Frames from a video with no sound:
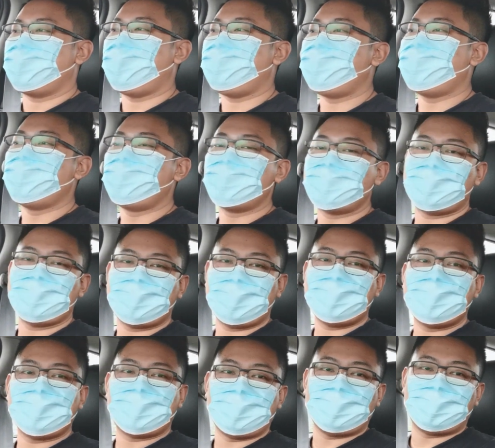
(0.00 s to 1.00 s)
if you use this
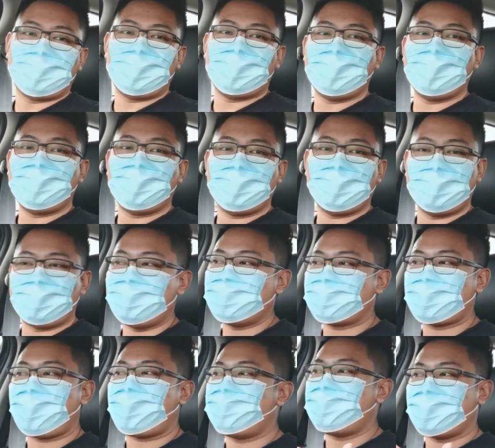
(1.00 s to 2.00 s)
in the city,
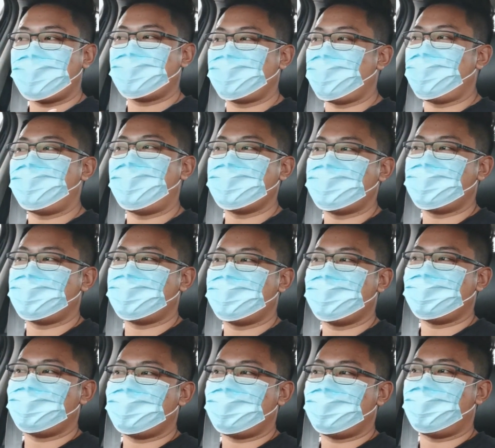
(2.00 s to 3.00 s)
this car makes so
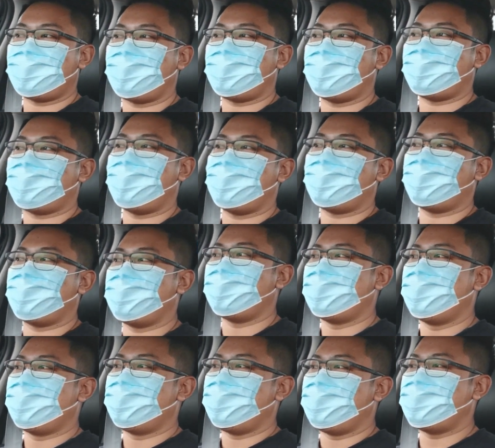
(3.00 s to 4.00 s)
much.
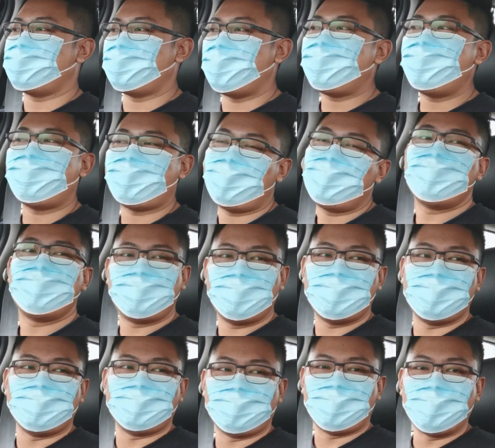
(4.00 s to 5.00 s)
It's very
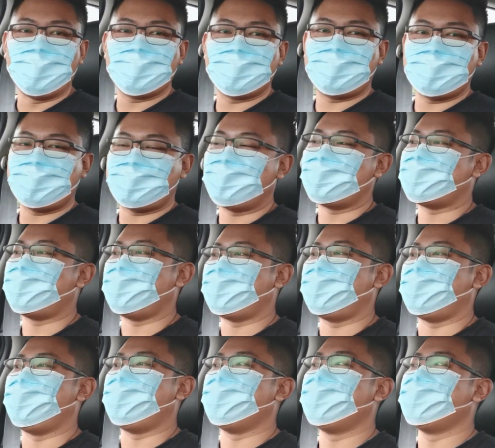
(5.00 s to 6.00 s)
relevant to use this in the
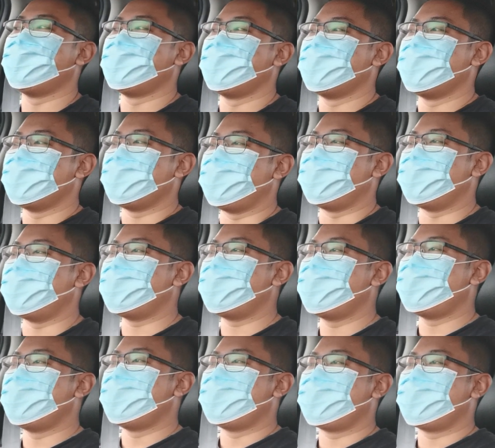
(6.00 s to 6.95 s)
city, you know,